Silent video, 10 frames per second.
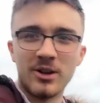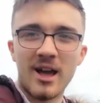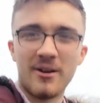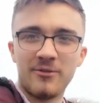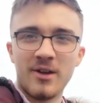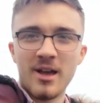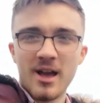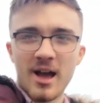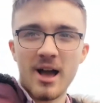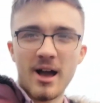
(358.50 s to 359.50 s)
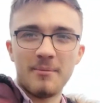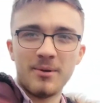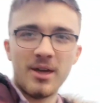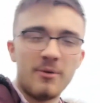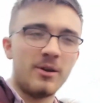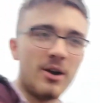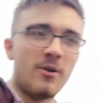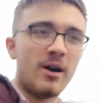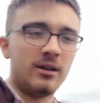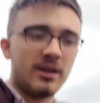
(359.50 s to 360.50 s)
laugh. But there we go.
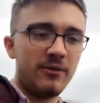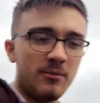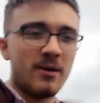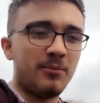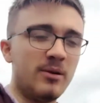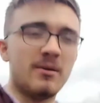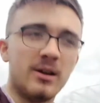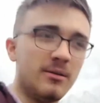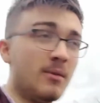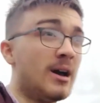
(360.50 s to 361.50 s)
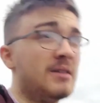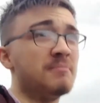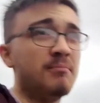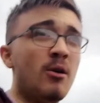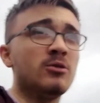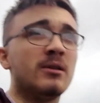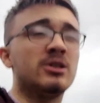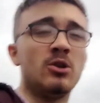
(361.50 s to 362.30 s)
I'll give you my post-match